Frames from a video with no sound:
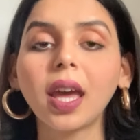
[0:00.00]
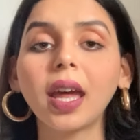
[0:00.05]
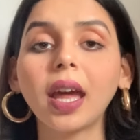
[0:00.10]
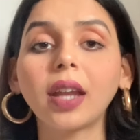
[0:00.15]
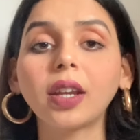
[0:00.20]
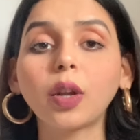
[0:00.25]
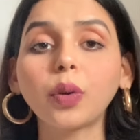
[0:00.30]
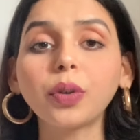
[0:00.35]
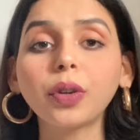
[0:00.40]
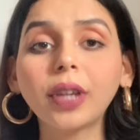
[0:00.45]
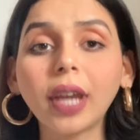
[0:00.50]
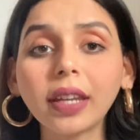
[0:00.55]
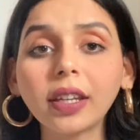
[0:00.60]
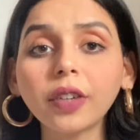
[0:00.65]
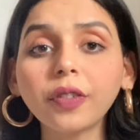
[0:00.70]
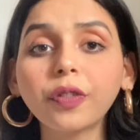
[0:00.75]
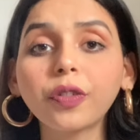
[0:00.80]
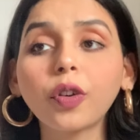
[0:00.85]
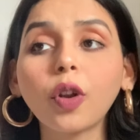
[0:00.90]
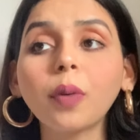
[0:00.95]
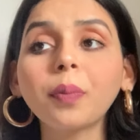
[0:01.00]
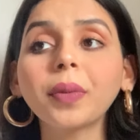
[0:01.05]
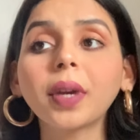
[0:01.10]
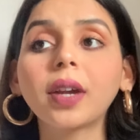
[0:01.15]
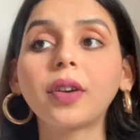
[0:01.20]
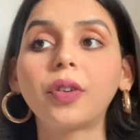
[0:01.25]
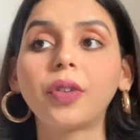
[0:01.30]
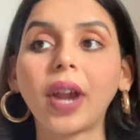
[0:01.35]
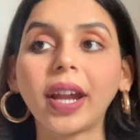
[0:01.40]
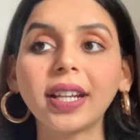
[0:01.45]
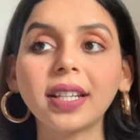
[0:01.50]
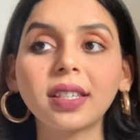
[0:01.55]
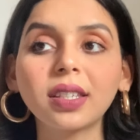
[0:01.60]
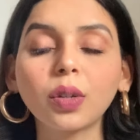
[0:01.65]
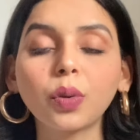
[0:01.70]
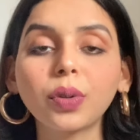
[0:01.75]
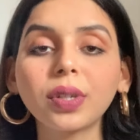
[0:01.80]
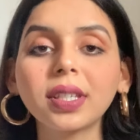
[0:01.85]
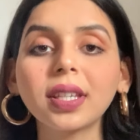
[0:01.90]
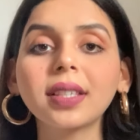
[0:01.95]
Now, you get it from right
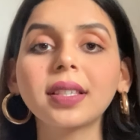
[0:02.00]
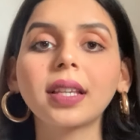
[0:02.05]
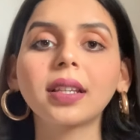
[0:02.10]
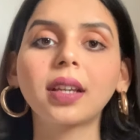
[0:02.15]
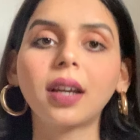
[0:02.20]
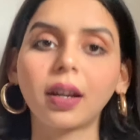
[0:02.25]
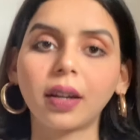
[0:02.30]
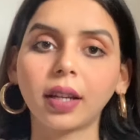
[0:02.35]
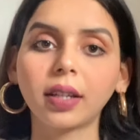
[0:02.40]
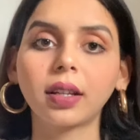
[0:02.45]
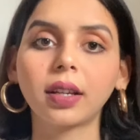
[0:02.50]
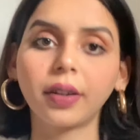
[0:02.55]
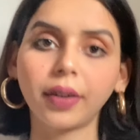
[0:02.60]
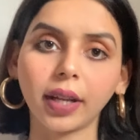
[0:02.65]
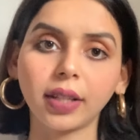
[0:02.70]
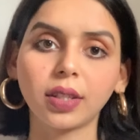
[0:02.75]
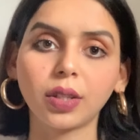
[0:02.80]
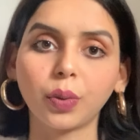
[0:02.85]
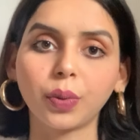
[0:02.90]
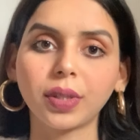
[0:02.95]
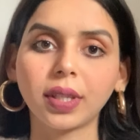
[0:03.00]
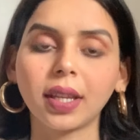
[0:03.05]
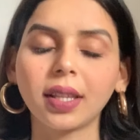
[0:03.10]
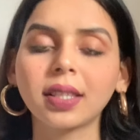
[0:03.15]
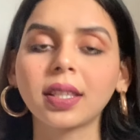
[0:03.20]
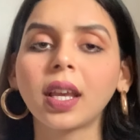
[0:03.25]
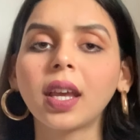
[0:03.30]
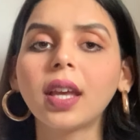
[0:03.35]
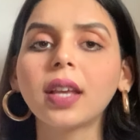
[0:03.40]
sources and correct sources.